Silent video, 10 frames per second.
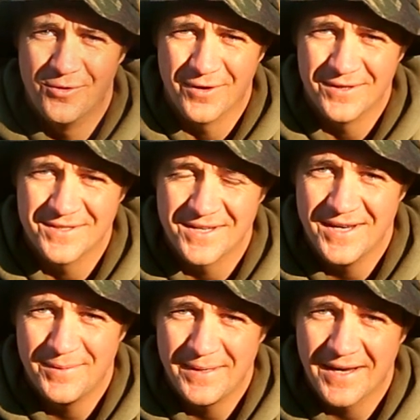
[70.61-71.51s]
Alright, so
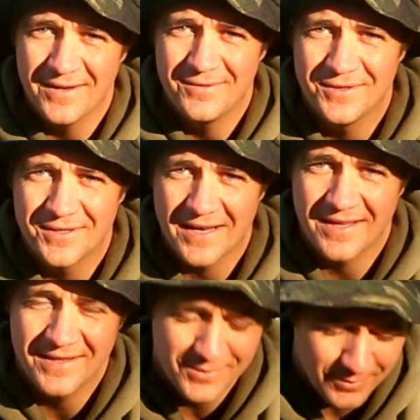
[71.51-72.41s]
here we go, just
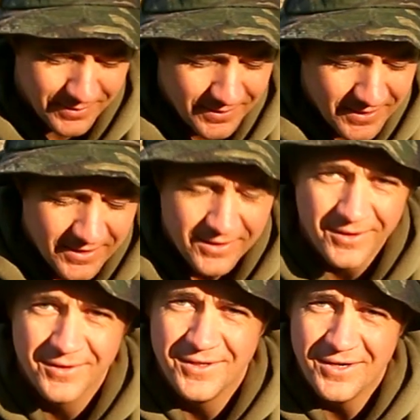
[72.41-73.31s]
had this one
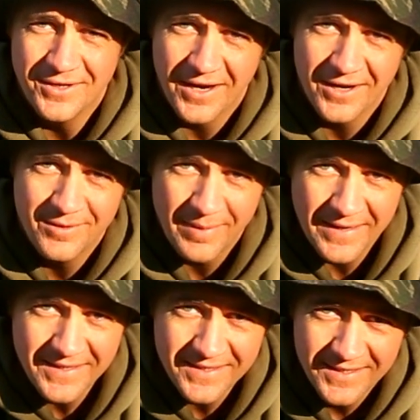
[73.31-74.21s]
on the new code
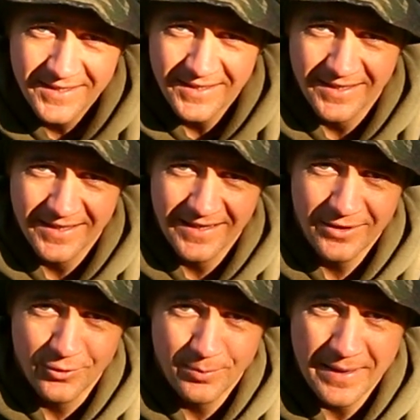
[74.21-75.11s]
bait. A
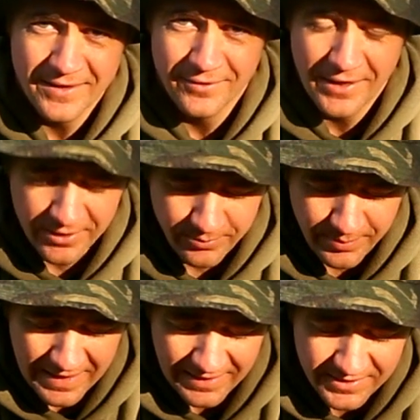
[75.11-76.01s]
little bag of code
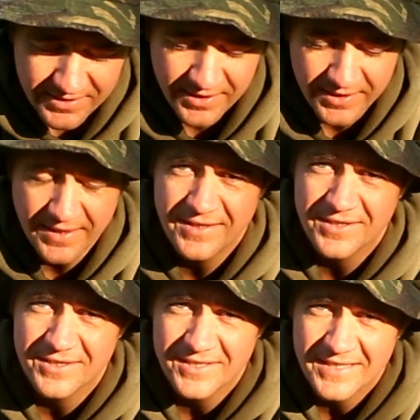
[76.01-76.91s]
pellets and then
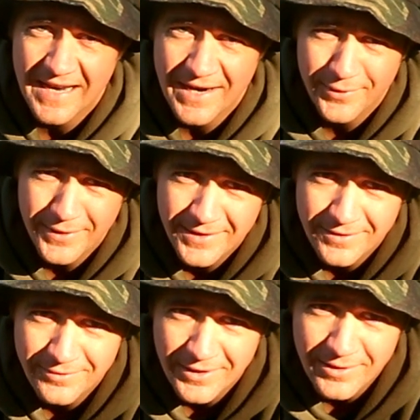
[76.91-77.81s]
just a scattering
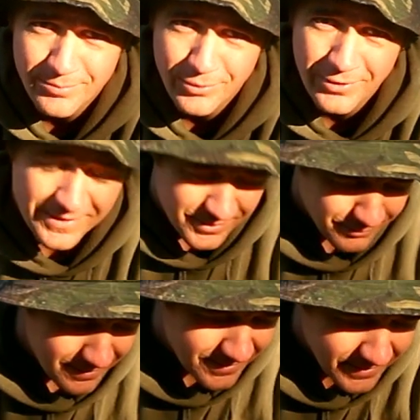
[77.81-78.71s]
of code boilies around